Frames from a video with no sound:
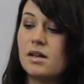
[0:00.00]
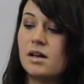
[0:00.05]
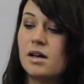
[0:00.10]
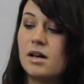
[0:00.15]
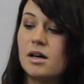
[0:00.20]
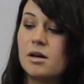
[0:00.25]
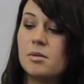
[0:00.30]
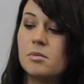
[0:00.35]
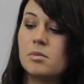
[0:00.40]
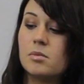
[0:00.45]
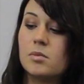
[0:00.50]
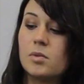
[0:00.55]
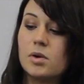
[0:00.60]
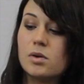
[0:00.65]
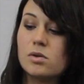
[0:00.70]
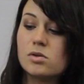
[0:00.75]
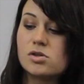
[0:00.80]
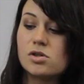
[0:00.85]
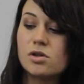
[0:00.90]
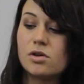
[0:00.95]
We're
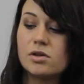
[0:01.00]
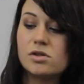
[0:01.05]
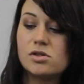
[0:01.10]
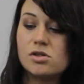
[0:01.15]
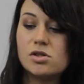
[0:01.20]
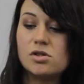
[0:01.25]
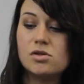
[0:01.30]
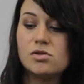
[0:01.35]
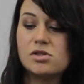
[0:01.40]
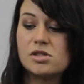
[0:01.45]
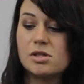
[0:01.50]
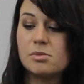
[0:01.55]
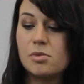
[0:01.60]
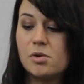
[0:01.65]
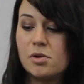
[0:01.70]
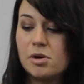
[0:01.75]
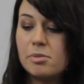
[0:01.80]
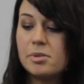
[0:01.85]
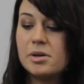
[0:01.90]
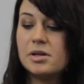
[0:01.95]
also going to use some
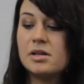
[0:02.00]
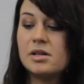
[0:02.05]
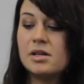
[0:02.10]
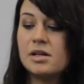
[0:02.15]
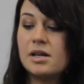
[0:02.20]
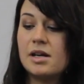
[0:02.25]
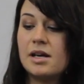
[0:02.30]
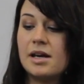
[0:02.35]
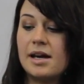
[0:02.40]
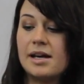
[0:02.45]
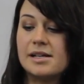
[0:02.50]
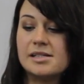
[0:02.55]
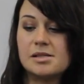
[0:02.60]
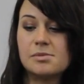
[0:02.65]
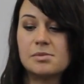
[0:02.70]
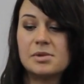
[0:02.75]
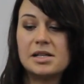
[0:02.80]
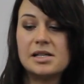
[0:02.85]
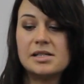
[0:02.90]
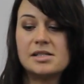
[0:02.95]
ribbon and
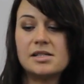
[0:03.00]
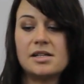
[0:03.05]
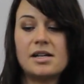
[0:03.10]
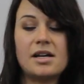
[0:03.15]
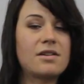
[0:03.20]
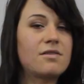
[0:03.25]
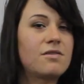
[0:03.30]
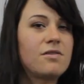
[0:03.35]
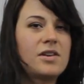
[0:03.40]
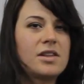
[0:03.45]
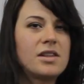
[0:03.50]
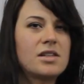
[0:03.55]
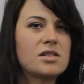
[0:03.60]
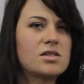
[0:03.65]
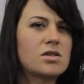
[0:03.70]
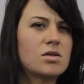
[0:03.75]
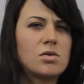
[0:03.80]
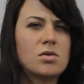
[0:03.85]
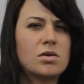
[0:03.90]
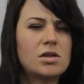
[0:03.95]
some glitter and
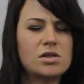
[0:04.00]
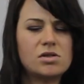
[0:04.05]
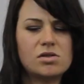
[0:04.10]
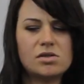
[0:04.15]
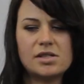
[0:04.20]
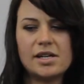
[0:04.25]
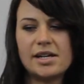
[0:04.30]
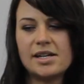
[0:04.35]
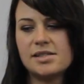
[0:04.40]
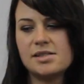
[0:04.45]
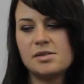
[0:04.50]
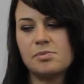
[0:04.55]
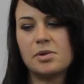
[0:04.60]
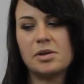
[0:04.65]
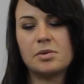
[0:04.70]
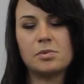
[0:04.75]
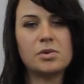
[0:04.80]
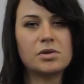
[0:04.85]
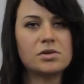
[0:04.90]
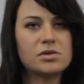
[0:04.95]
feathers according to taste,
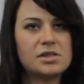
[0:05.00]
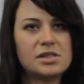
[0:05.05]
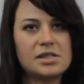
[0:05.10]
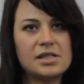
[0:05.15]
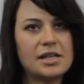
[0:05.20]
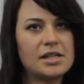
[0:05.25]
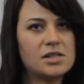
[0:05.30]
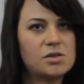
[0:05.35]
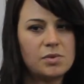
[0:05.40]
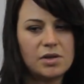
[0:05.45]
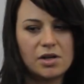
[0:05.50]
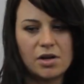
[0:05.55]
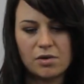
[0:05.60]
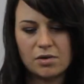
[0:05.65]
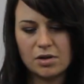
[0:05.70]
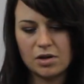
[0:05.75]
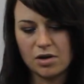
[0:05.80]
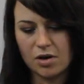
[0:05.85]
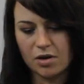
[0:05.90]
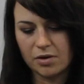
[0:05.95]
but we'll see as we
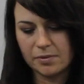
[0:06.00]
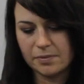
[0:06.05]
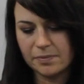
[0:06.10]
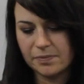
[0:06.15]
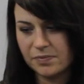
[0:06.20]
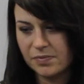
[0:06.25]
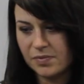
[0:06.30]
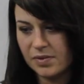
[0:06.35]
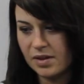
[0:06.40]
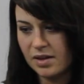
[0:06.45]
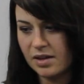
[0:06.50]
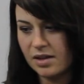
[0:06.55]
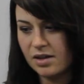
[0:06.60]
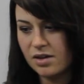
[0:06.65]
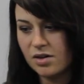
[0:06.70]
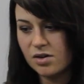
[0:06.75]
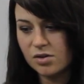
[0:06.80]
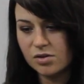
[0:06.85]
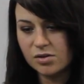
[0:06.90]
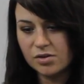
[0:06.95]
go along.
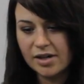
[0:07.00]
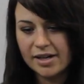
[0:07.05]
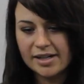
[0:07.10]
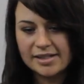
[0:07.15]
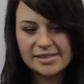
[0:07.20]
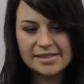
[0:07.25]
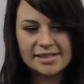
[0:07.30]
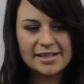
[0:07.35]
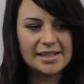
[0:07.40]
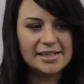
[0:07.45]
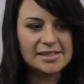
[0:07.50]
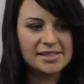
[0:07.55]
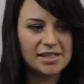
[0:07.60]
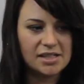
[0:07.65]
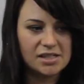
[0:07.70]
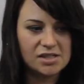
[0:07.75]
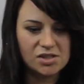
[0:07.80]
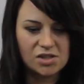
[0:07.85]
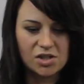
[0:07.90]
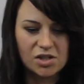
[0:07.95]
Alright, let's
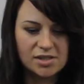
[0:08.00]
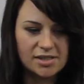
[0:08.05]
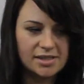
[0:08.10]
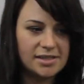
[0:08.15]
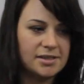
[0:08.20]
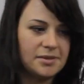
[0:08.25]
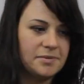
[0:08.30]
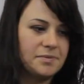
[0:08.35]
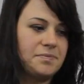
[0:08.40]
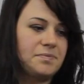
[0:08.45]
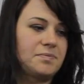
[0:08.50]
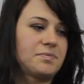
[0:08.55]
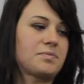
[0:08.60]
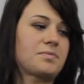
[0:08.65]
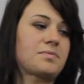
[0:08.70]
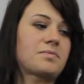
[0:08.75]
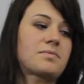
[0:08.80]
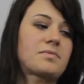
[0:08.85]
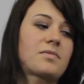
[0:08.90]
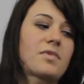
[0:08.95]
get started.
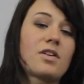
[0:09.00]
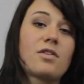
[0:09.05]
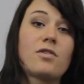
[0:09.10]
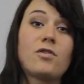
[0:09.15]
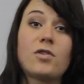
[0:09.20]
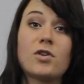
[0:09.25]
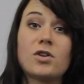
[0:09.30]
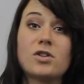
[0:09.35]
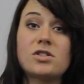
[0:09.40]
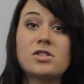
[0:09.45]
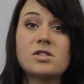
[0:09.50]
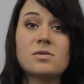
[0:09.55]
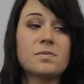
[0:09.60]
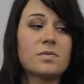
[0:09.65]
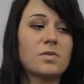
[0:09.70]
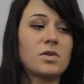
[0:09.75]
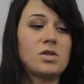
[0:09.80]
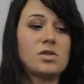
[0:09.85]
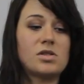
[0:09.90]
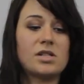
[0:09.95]
First,
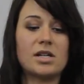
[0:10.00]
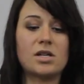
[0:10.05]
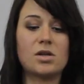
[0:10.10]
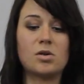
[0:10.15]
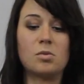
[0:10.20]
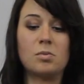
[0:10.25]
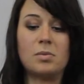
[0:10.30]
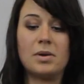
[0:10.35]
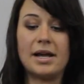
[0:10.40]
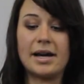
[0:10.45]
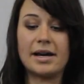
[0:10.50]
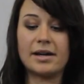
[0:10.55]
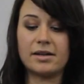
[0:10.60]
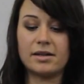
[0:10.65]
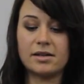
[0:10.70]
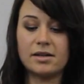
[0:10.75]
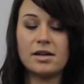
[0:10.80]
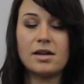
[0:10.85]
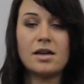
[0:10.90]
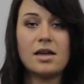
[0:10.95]
you take your
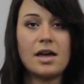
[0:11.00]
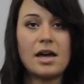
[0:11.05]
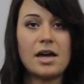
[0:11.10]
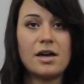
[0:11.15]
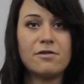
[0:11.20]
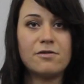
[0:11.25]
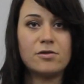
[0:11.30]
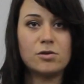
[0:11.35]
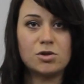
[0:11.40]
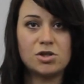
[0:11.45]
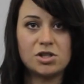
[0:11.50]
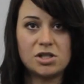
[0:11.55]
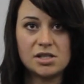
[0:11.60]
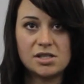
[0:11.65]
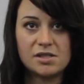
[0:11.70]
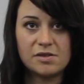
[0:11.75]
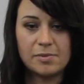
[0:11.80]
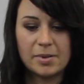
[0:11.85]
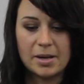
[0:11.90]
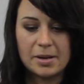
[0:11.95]
black A4
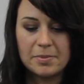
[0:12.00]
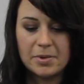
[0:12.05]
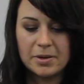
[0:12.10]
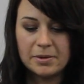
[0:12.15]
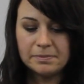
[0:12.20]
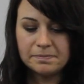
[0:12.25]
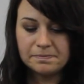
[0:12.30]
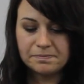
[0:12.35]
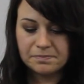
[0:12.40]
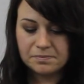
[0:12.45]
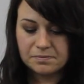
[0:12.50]
sheet of paper.